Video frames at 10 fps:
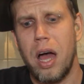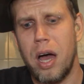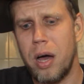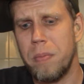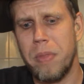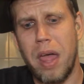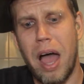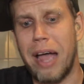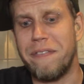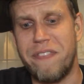
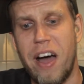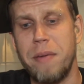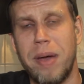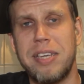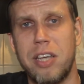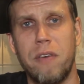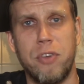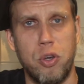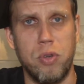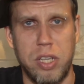I find
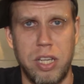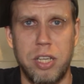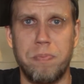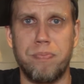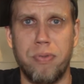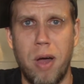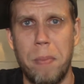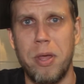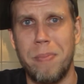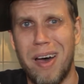myself using this
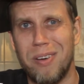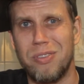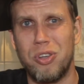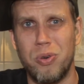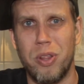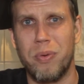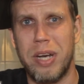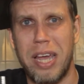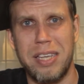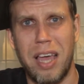probably about 2 to
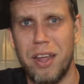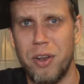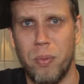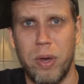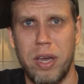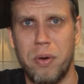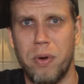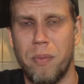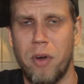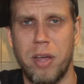3 days out of the week
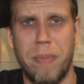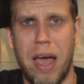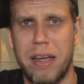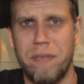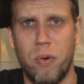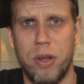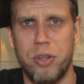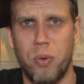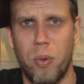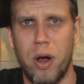when I'm running back and
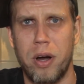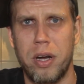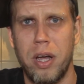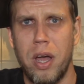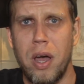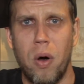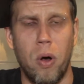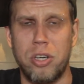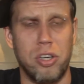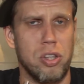forth to work,
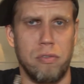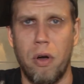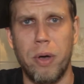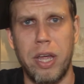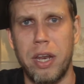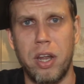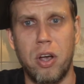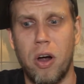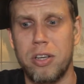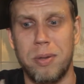or just throwing it in the
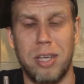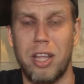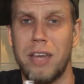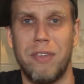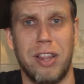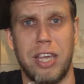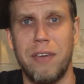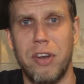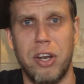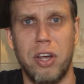car. Sometimes I'll even
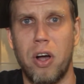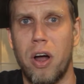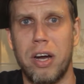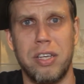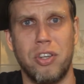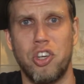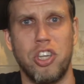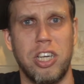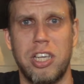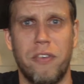leave it in the car because it's
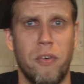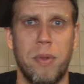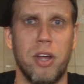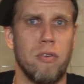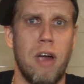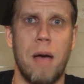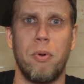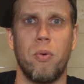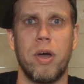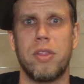just easy for me to
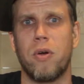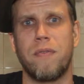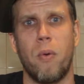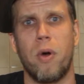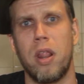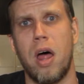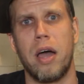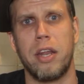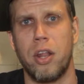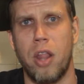grapple with, or if I want to
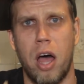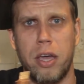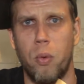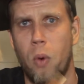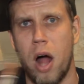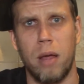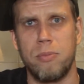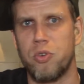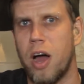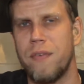lock it and unlock it while
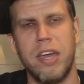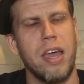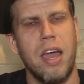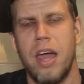I'm driving.